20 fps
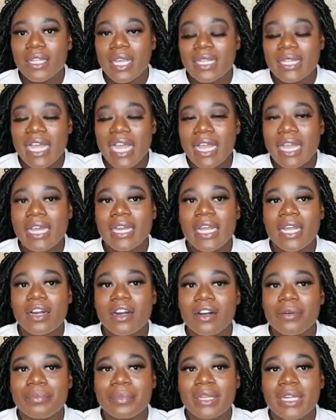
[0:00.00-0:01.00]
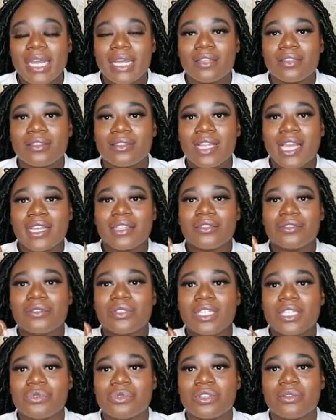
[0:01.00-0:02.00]
Like that kind of helped me. And I like do
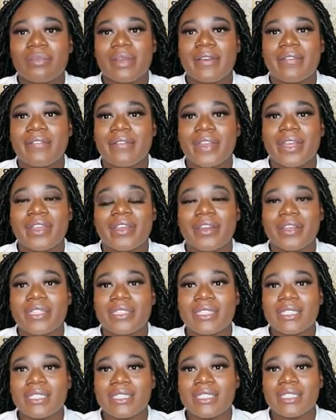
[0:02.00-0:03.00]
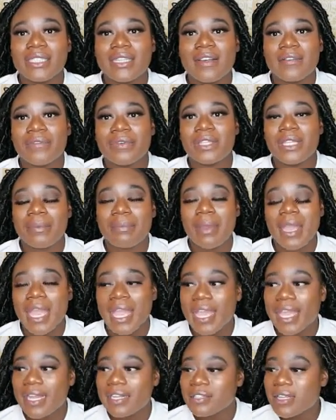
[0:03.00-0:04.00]
this with my fingers and stuff with the
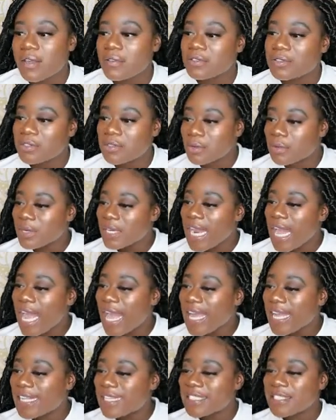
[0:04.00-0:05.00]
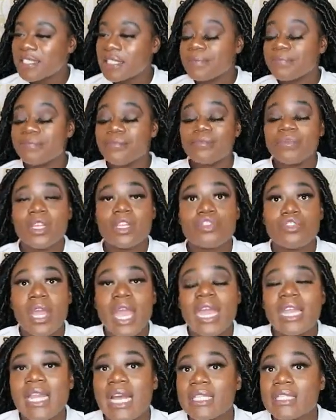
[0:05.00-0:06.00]
pain. So I was doing that and
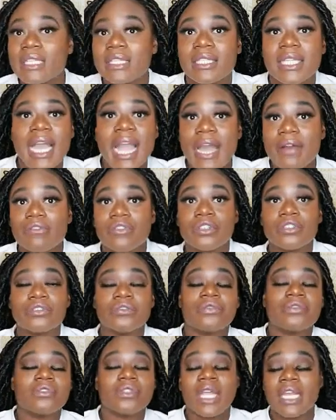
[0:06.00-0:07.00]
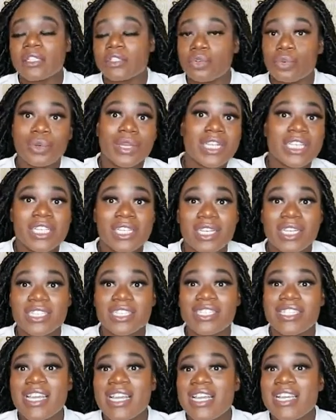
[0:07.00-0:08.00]
trying not to laugh or to like twitch
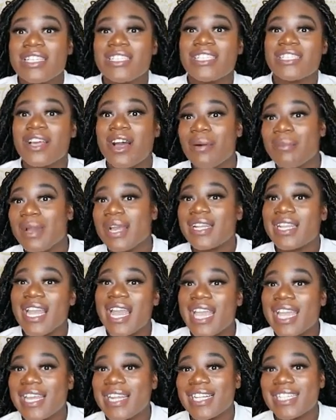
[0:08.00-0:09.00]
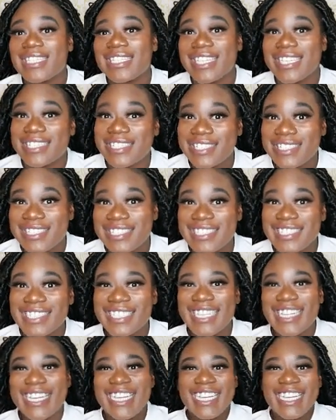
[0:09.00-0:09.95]
because she's on my neck and it tickles.